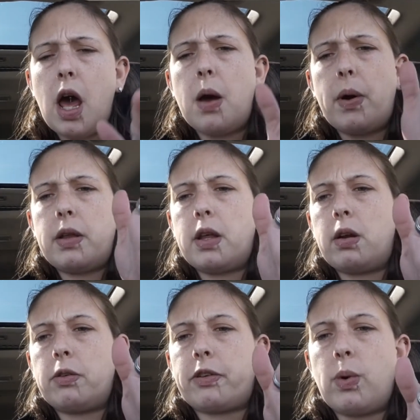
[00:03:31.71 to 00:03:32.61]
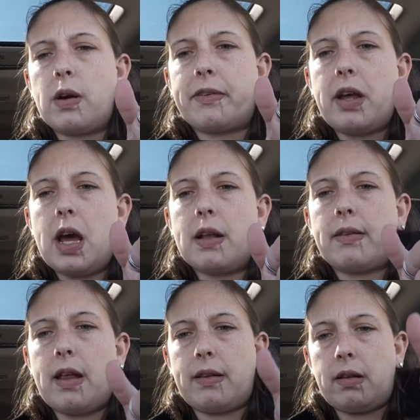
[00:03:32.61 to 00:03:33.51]
Anyway, they're square
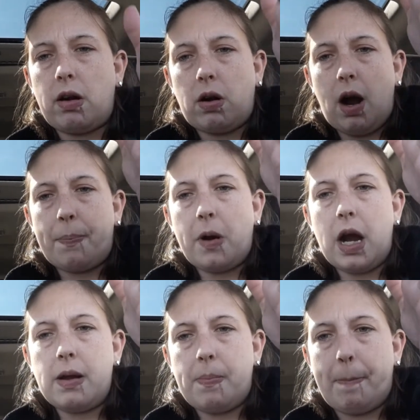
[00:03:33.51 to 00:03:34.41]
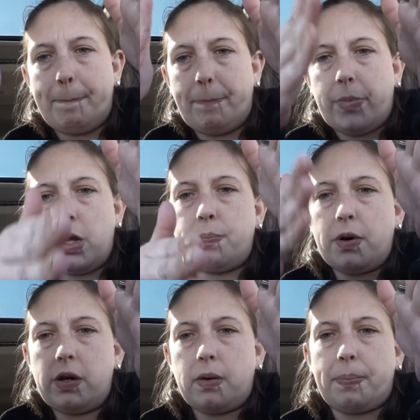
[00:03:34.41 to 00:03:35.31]
stands that are upright that you
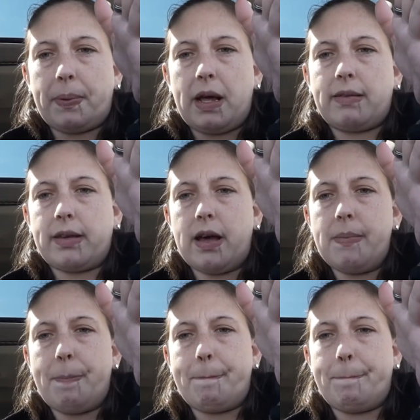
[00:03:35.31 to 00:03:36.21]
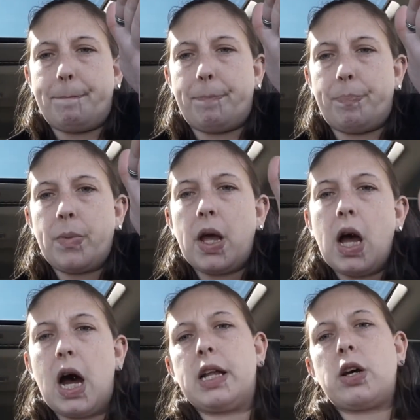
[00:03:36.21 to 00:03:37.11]
put your plates in.
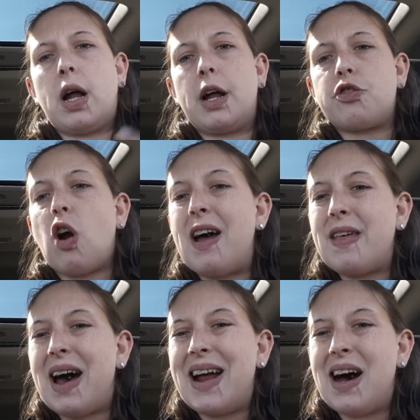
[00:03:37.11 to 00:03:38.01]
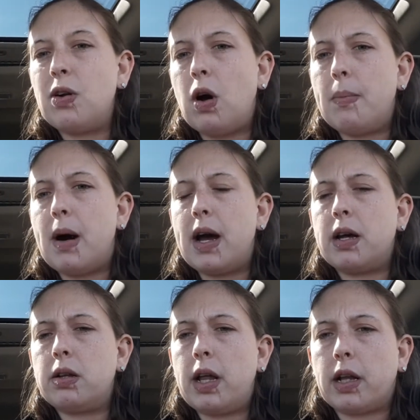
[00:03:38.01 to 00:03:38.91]
I thought I'd try that out on
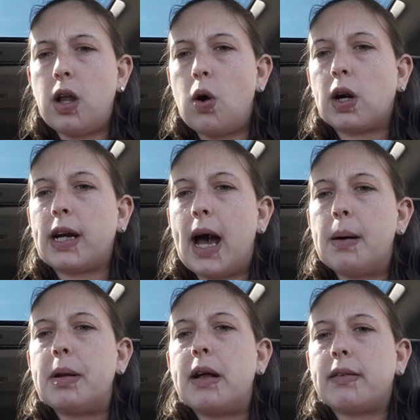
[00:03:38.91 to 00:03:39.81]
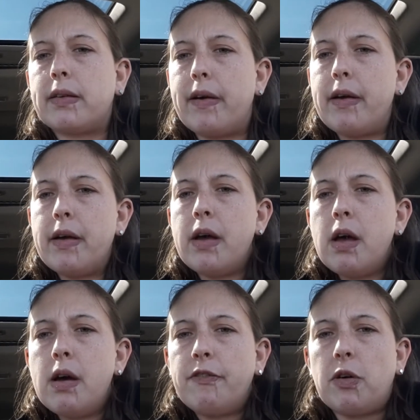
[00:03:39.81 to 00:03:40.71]
my like lower cabinets
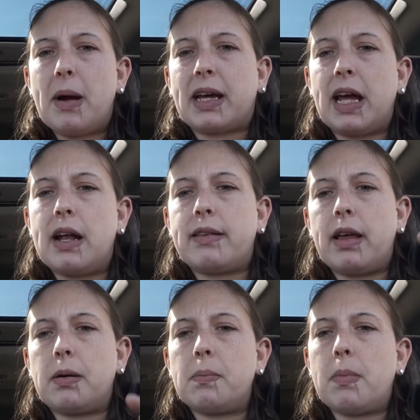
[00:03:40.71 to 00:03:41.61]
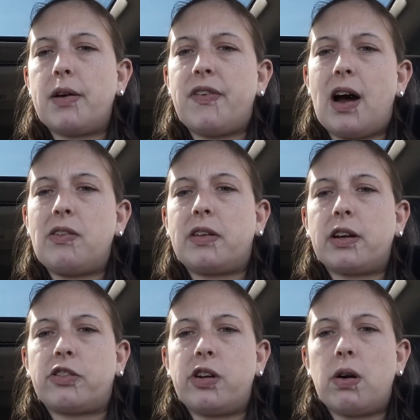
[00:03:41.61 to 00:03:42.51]
for my kids, like my five and
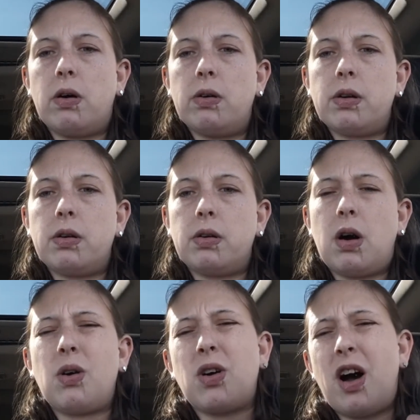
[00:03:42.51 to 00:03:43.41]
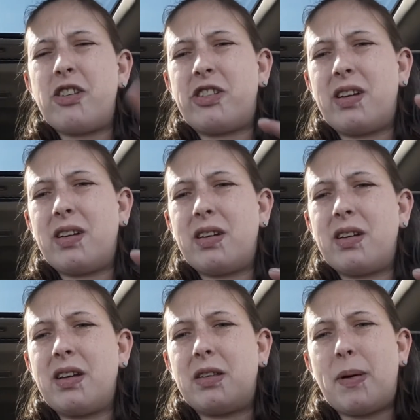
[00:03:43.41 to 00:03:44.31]
six year old. Oh gosh,
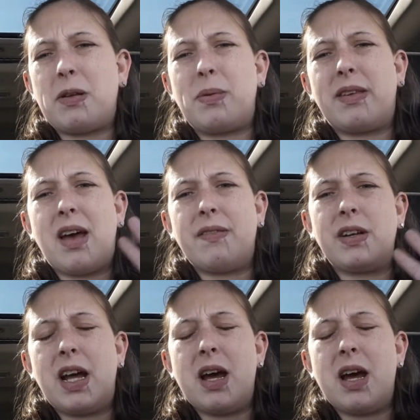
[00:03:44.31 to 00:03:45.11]
he's about to be seven.